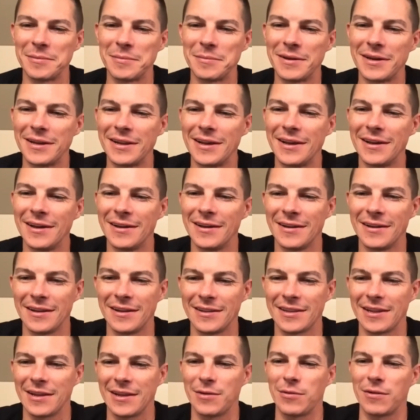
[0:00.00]
but I
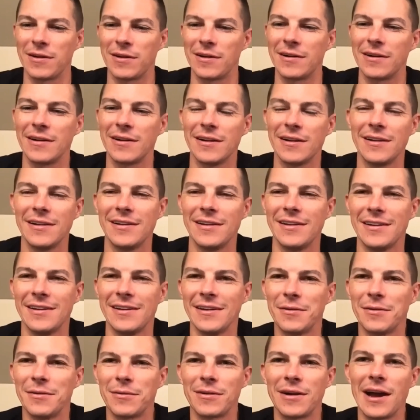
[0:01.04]
think
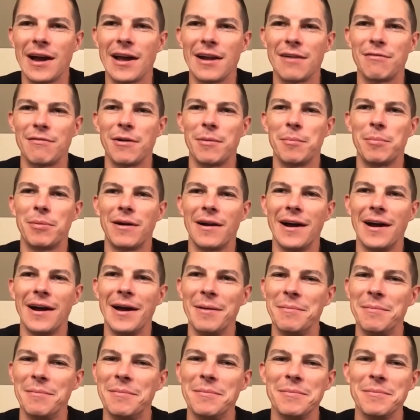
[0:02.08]
we're out of our prime.